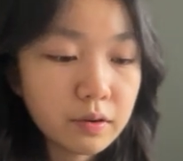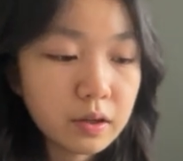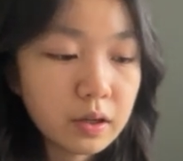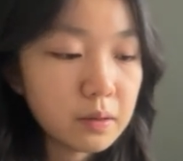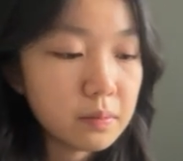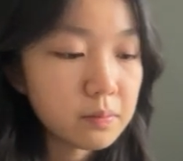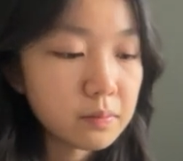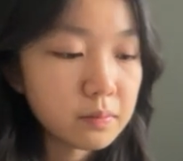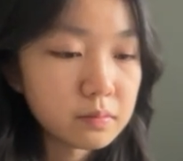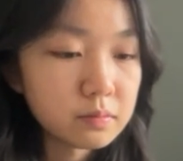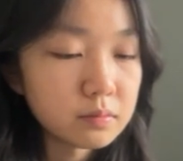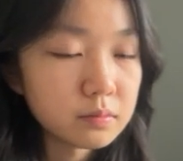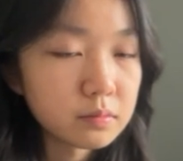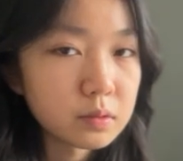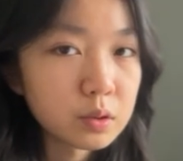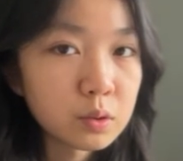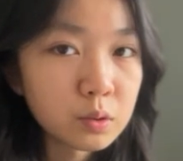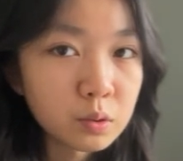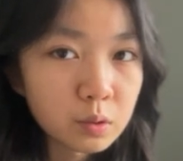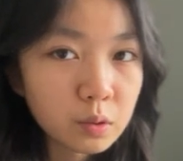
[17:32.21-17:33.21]
very
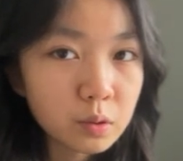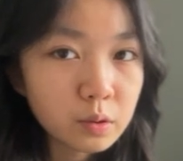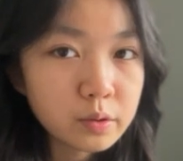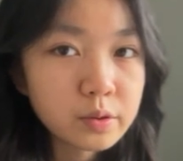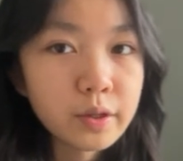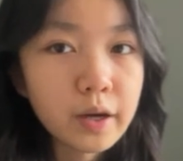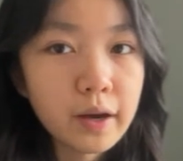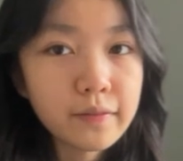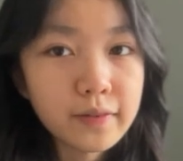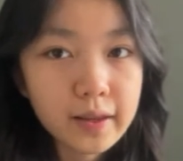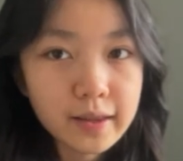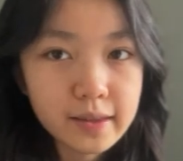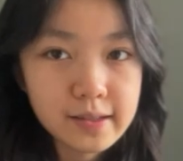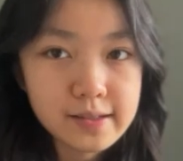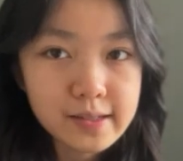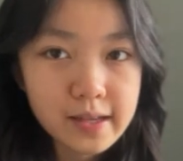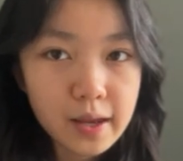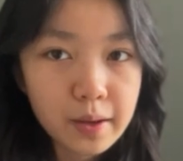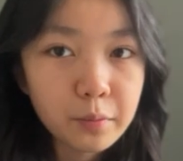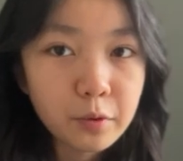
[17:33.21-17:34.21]
cool to
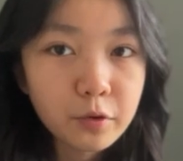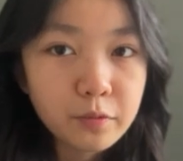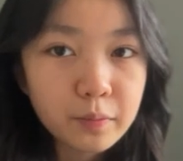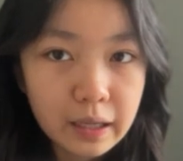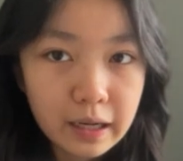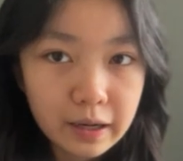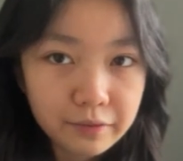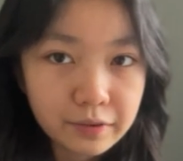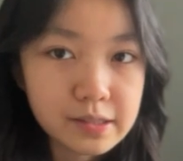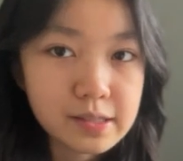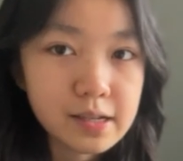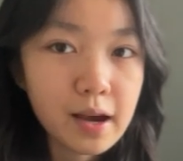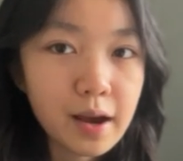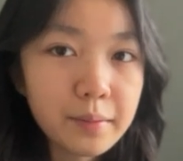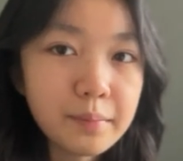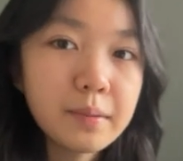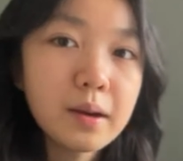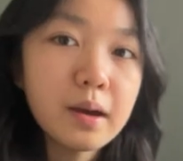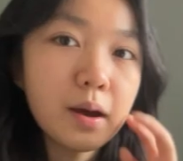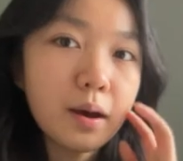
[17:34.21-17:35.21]
have like the same movement
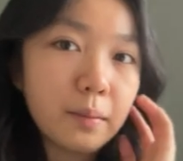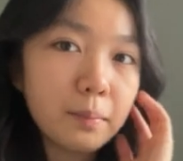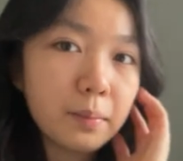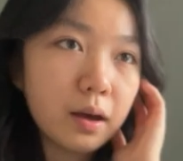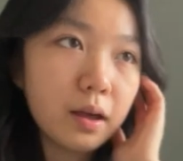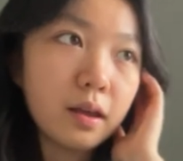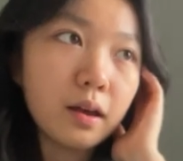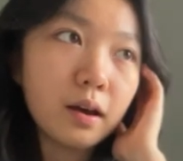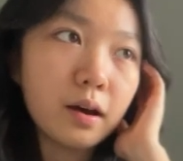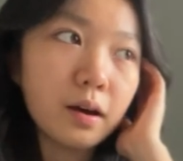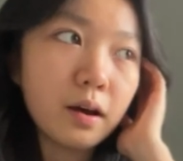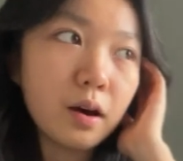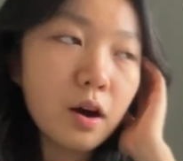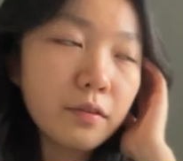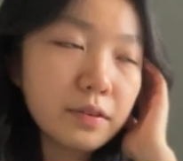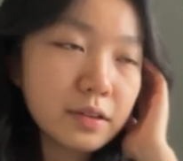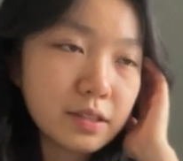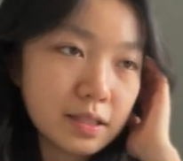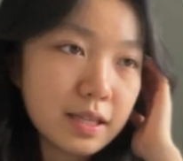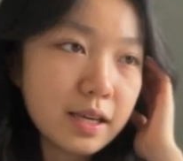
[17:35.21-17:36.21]
every time. But
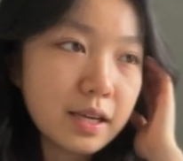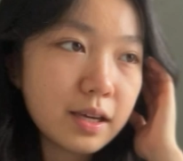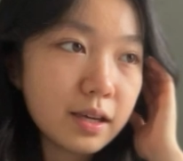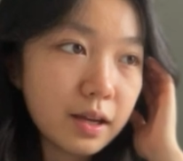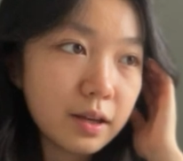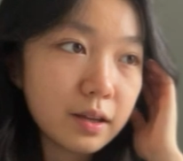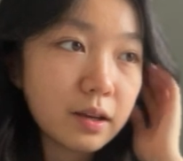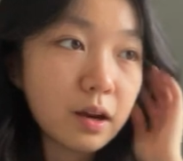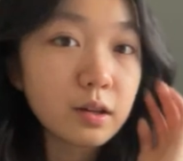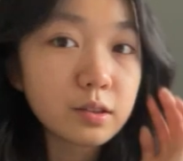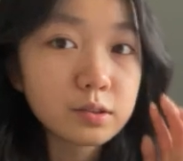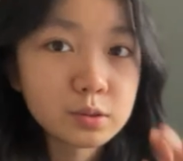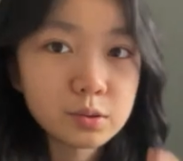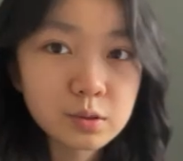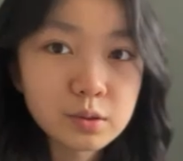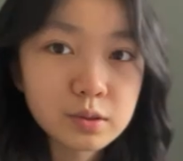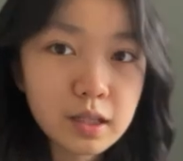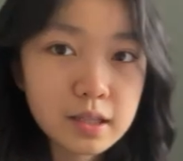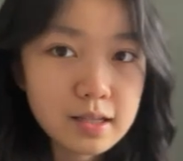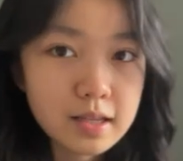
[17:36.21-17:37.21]
obviously
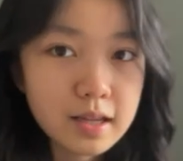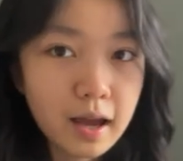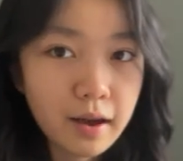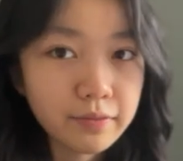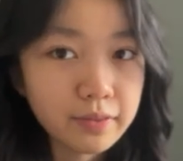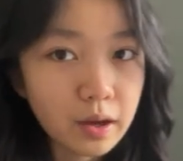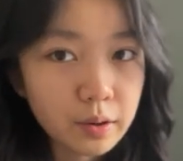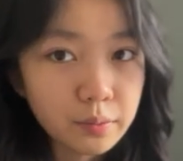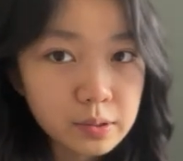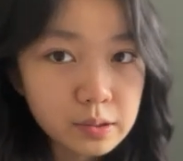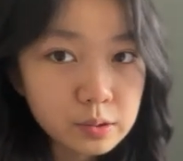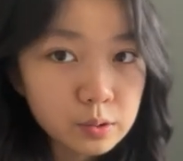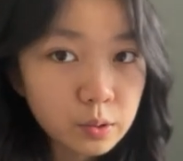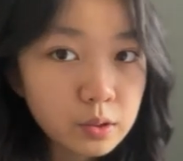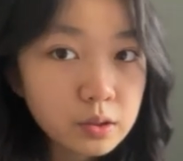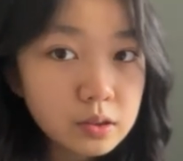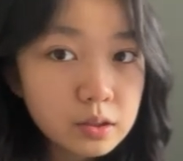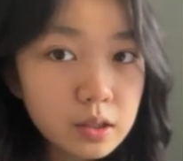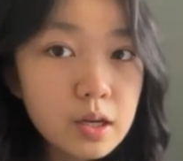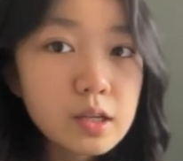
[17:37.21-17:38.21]
our school doesn't have that
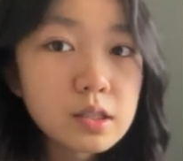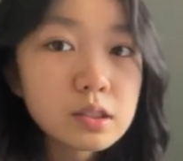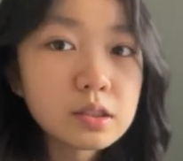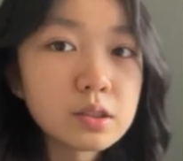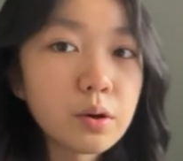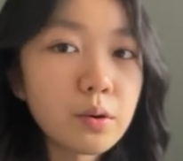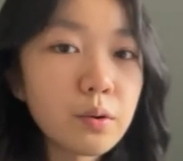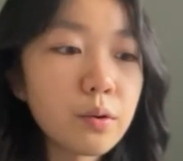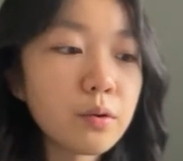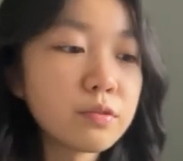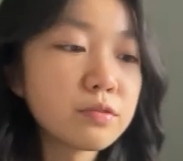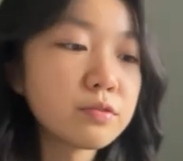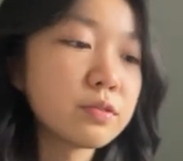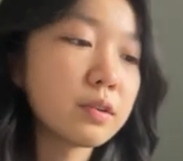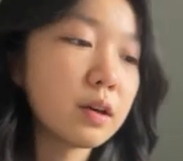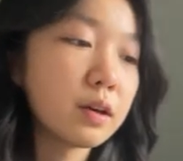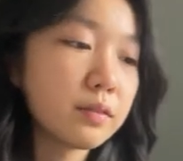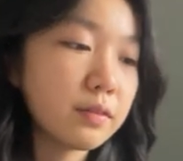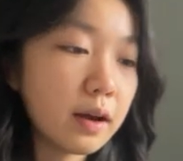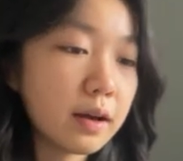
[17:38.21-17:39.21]
resource,
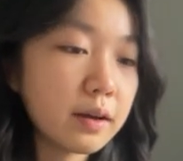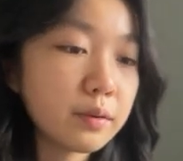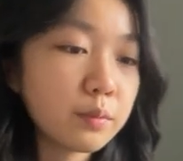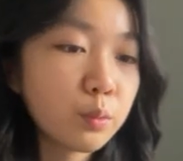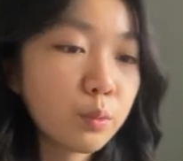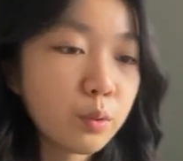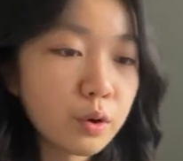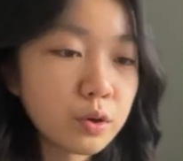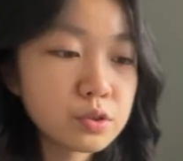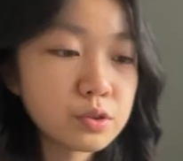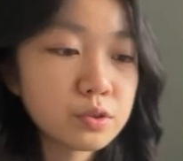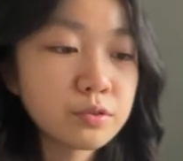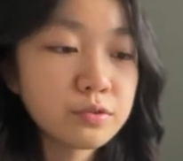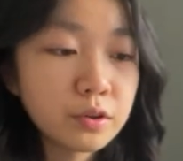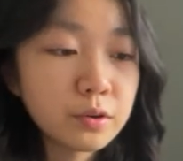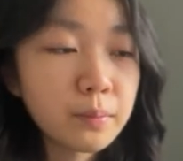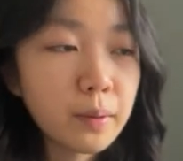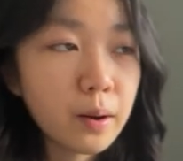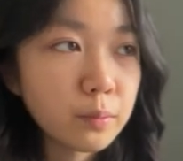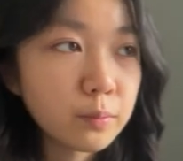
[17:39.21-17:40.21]
so if I were
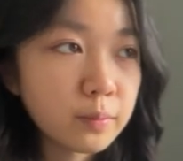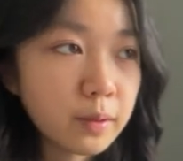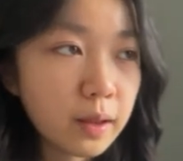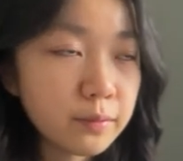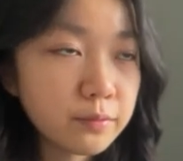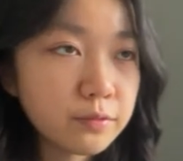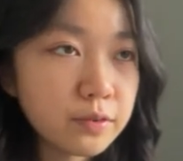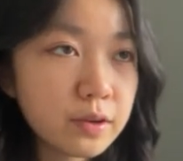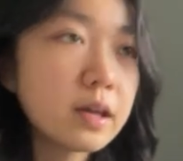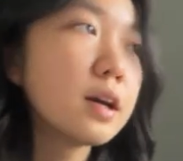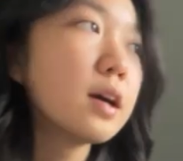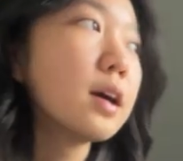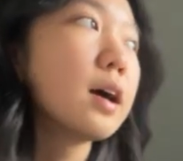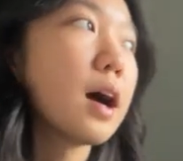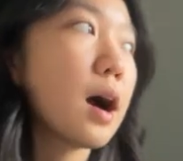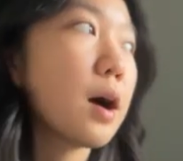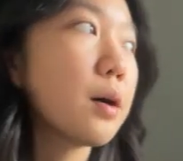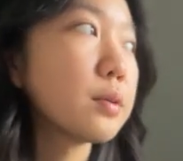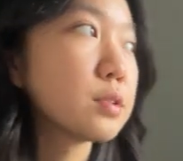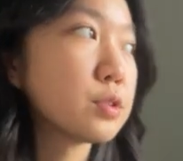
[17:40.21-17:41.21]
to film my own
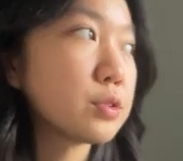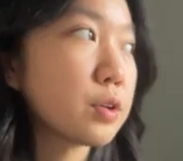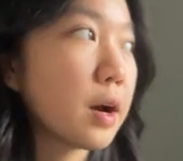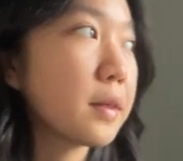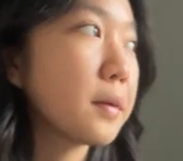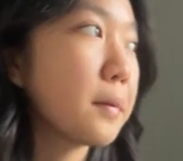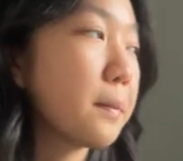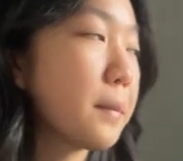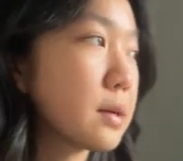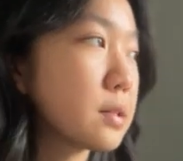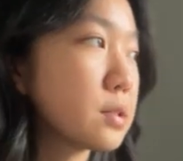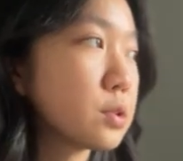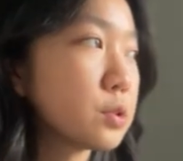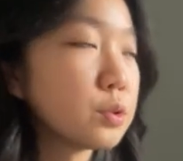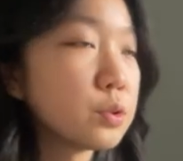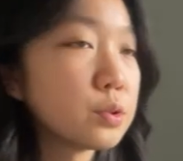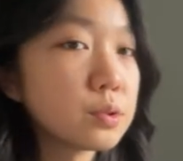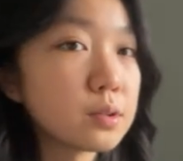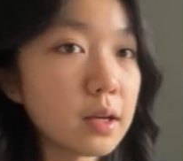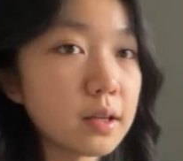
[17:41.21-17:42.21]
MV, I would try the
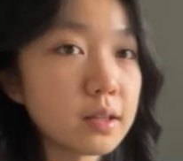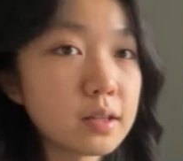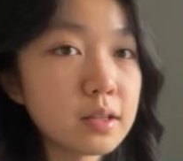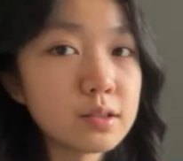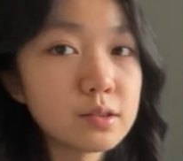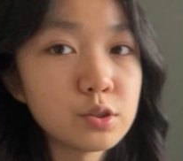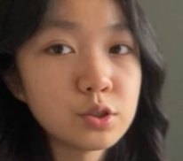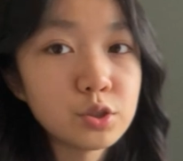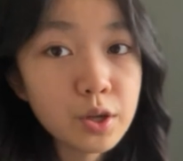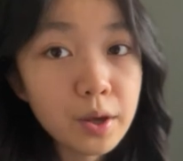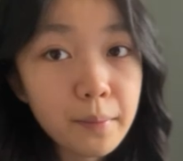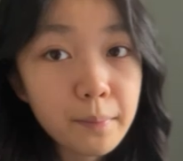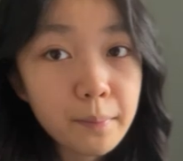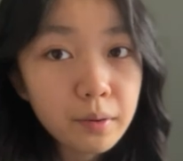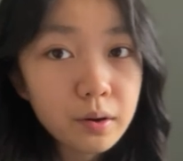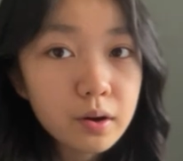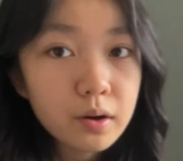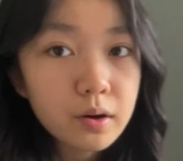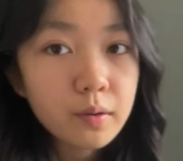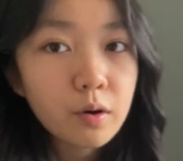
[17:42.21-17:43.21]
best to use like the
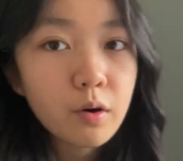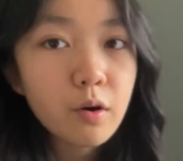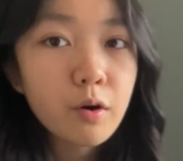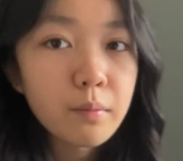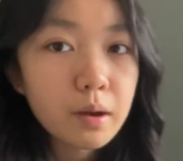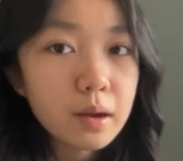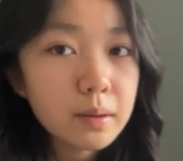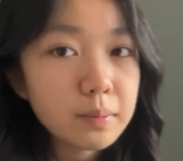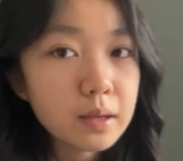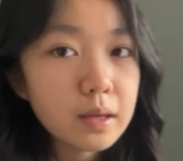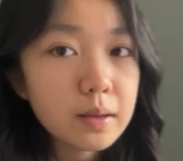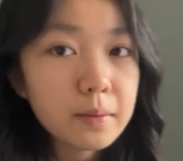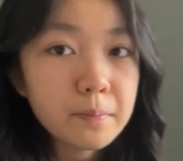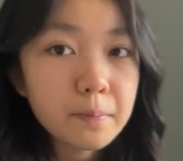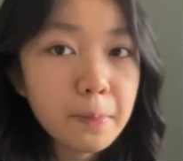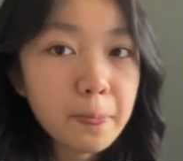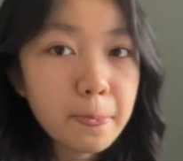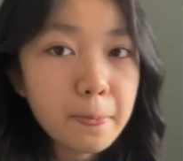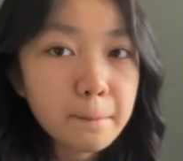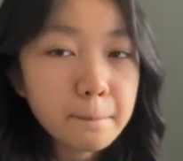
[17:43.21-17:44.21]
jib or
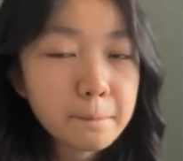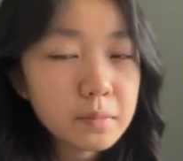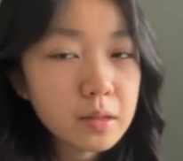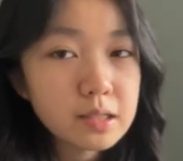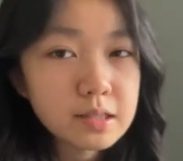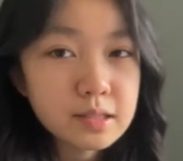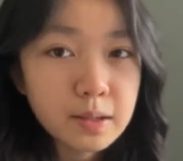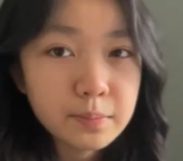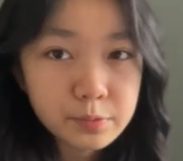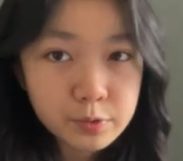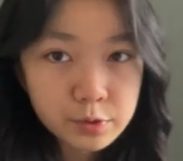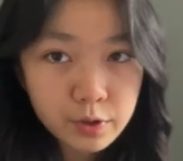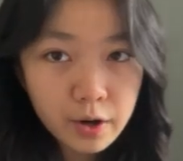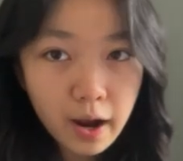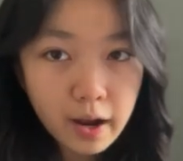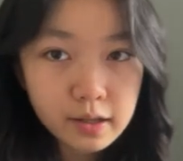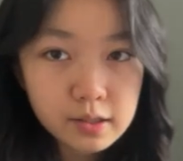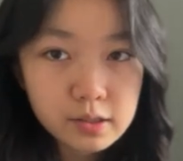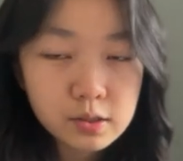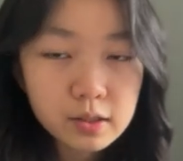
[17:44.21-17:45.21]
maybe
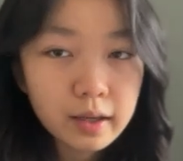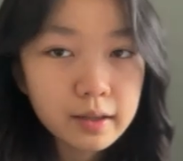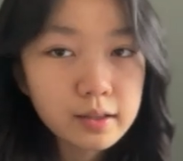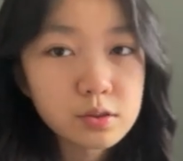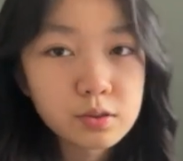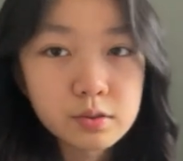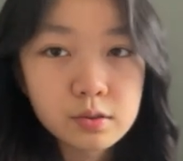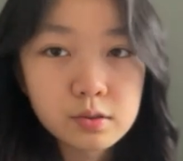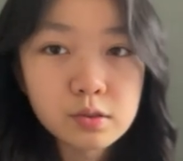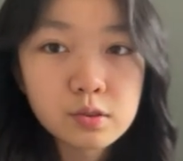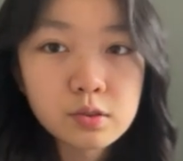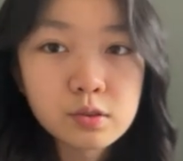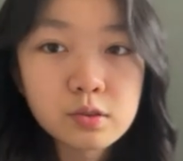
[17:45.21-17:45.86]
some tracks, like